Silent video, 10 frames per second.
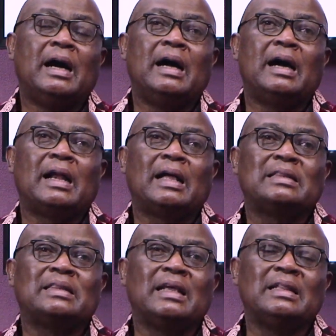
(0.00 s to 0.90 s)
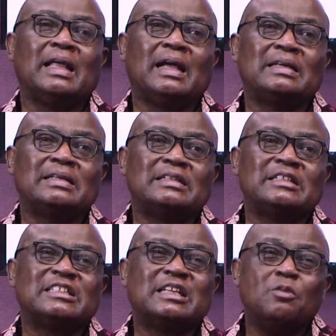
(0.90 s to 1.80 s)
And I think that
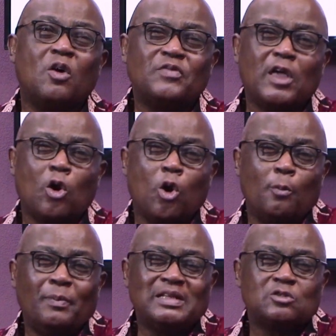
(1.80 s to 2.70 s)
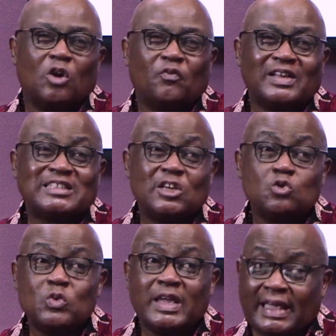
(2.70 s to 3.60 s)
some of the comments of
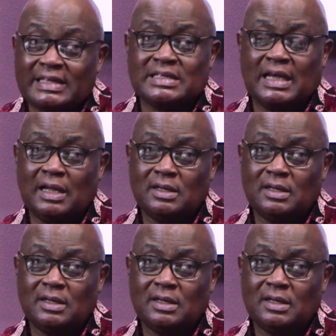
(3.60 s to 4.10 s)
Asebu Ketia